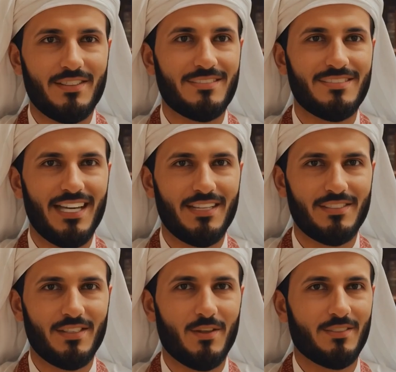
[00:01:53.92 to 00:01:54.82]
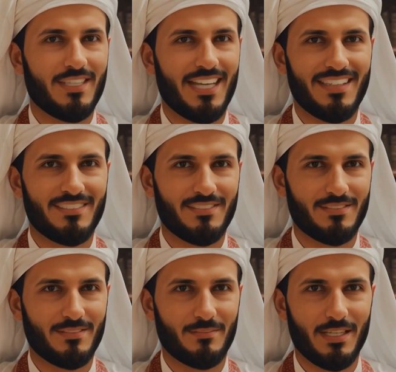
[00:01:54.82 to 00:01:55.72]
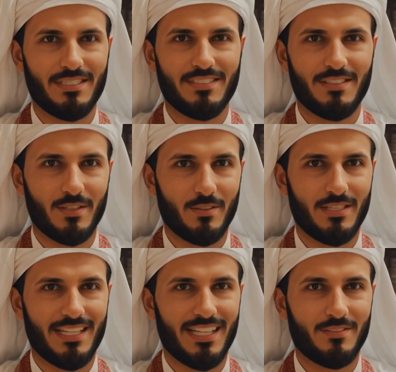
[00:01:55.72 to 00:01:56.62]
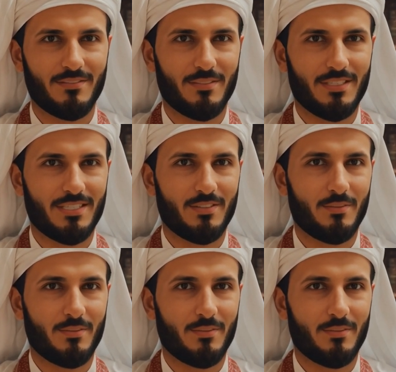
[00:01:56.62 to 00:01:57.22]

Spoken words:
Exactly. Which adds, like, another layer of potential